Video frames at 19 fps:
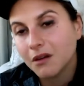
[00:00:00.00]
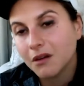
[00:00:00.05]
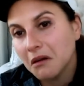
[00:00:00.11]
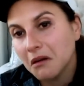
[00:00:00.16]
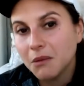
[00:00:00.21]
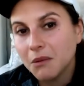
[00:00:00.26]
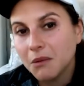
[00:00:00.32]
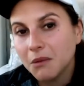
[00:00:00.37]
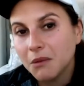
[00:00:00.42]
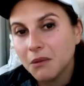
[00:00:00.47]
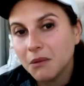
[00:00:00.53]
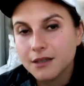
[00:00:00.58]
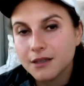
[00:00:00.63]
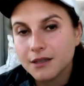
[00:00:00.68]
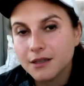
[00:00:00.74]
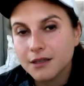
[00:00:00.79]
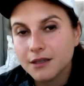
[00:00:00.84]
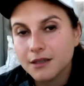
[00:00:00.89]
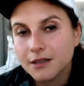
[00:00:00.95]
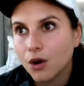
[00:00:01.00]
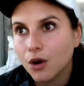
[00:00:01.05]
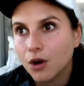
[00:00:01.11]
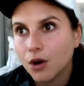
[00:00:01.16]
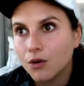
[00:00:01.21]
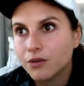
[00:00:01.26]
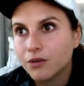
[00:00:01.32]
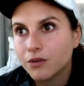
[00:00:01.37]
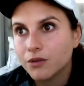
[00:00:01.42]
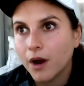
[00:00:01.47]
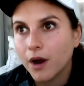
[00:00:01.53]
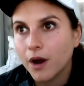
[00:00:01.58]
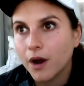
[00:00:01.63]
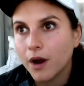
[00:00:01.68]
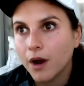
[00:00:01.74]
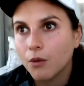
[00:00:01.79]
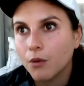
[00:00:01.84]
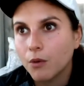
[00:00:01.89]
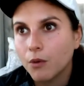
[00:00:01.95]
"Oh, it might be nice to go
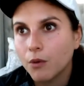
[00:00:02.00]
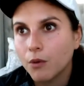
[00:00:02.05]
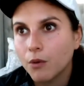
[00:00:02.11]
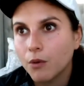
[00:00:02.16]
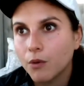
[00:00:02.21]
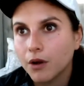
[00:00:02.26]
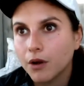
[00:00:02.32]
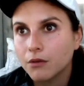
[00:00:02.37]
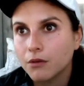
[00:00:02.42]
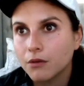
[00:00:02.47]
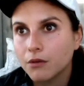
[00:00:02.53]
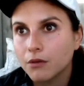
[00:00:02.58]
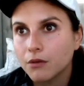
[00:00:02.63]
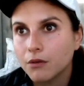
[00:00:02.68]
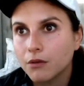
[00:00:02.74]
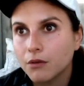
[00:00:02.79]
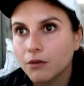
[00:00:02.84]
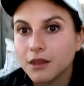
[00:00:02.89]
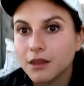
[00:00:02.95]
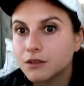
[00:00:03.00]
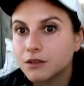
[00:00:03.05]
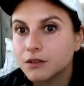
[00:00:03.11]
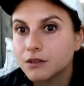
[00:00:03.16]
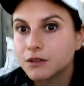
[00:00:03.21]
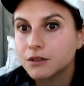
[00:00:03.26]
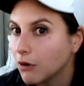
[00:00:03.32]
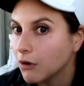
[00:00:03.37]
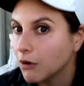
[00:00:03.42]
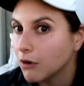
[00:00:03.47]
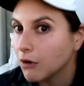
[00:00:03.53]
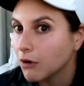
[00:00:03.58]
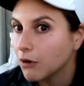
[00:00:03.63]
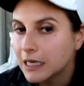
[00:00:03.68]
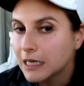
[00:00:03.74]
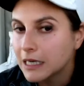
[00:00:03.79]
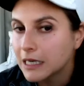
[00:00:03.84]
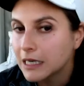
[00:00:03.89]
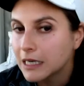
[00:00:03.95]
somewhere where they're doing things
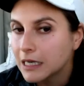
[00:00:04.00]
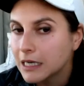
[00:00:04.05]
right."